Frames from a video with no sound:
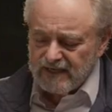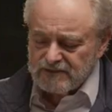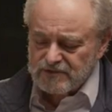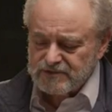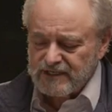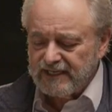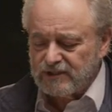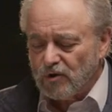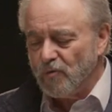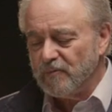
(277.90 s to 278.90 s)
answers. And he
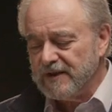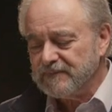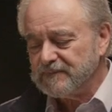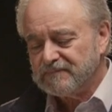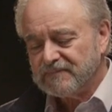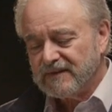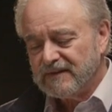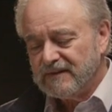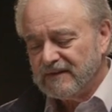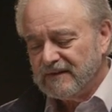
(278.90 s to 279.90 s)
told me
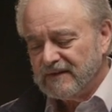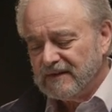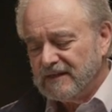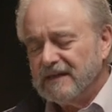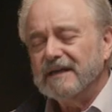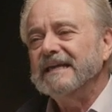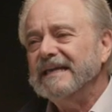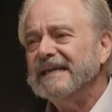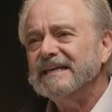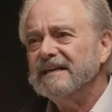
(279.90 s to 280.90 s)

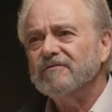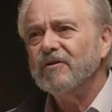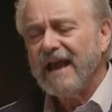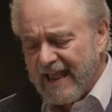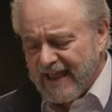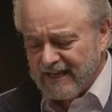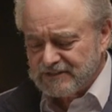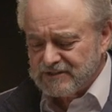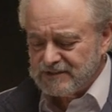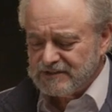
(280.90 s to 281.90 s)
he had never had
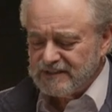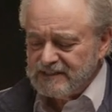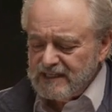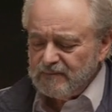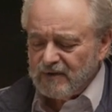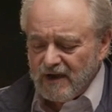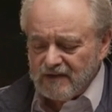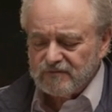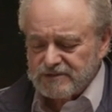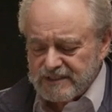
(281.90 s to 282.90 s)
such a deep
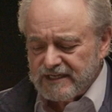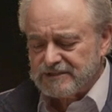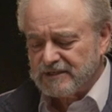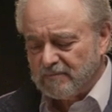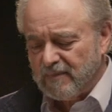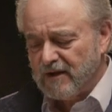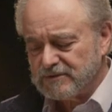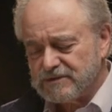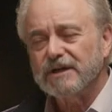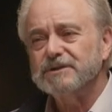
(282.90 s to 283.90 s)
conversation
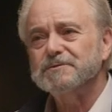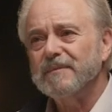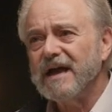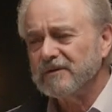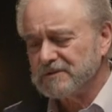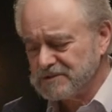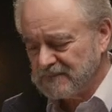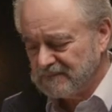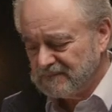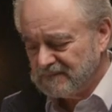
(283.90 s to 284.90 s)
about such matters.
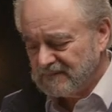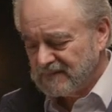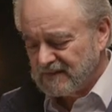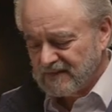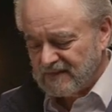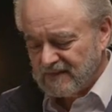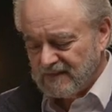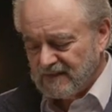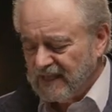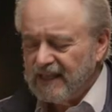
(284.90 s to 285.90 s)

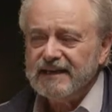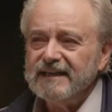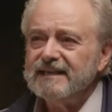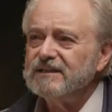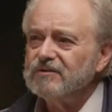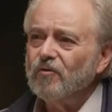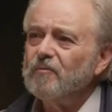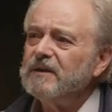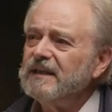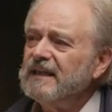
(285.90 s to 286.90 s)
And he
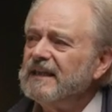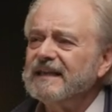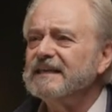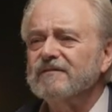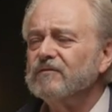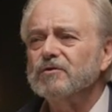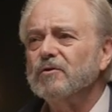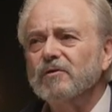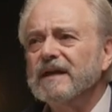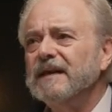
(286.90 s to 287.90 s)
told me he had never
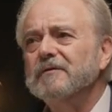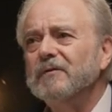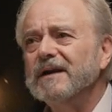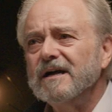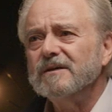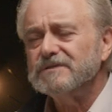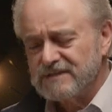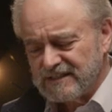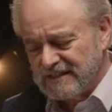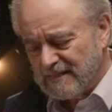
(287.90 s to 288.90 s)
told anyone
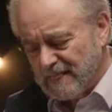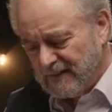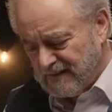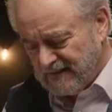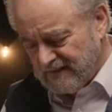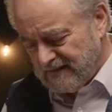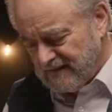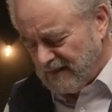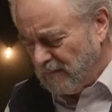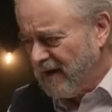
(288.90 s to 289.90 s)
else
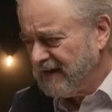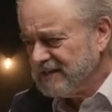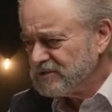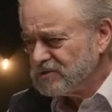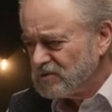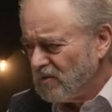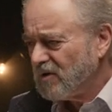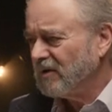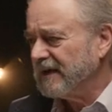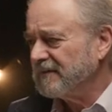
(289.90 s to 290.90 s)
about his
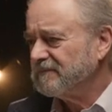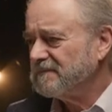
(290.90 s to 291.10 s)
story